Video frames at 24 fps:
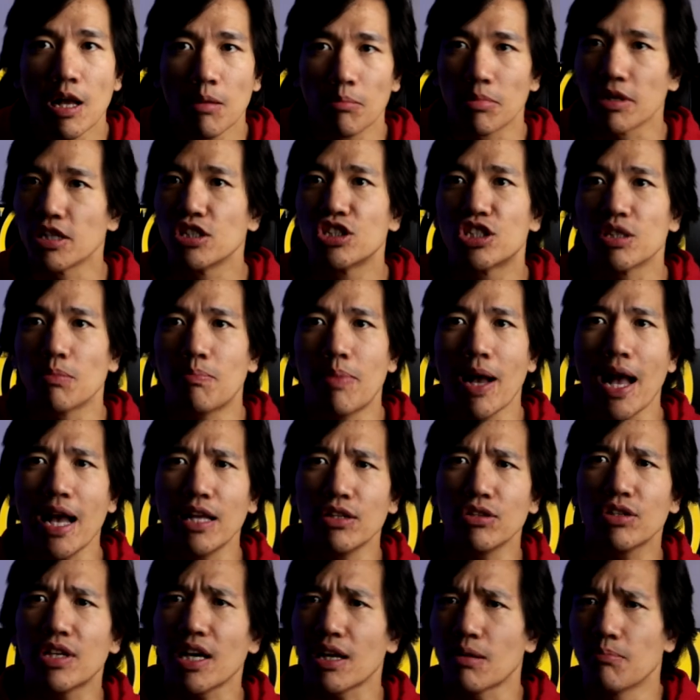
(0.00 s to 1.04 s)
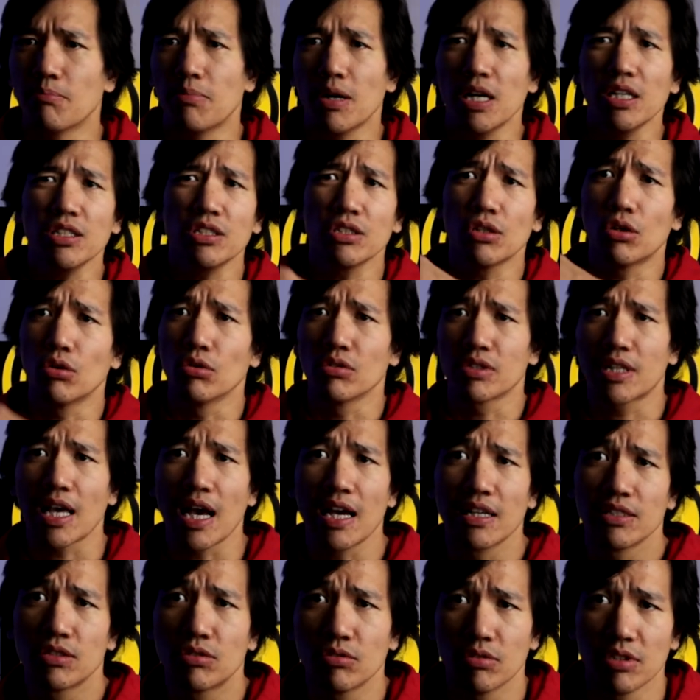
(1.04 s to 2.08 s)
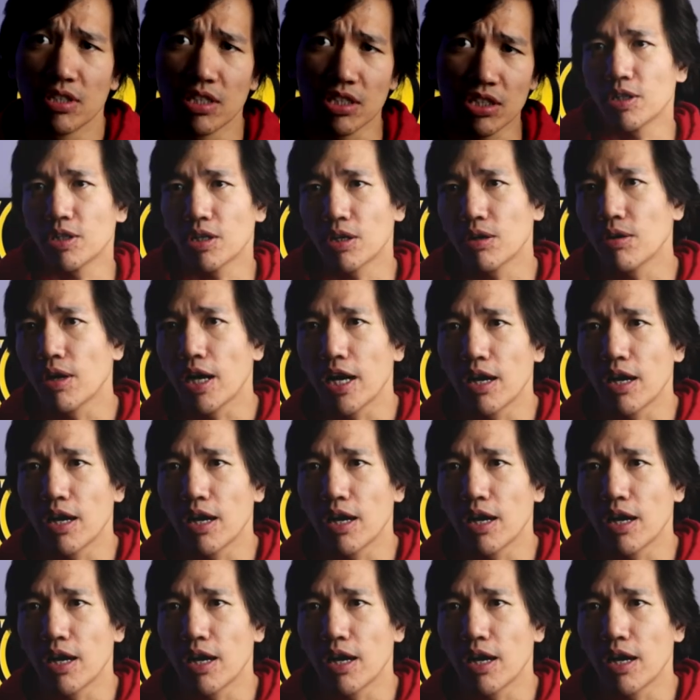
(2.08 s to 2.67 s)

But in Japan, you got a bunch of old guys doing You know,